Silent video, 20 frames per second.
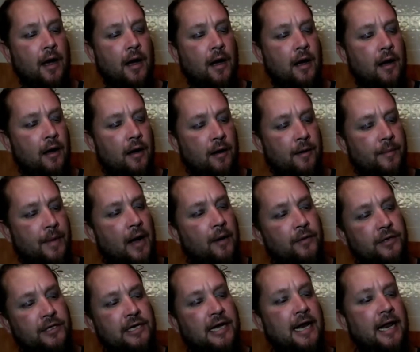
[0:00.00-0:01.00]
Um, I
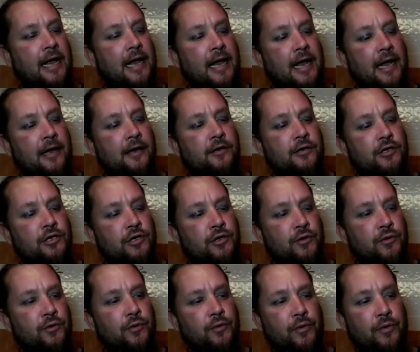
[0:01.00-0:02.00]
was getting
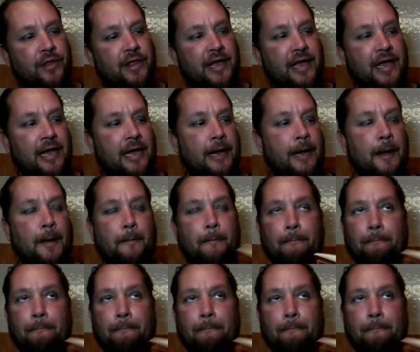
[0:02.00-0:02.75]
into the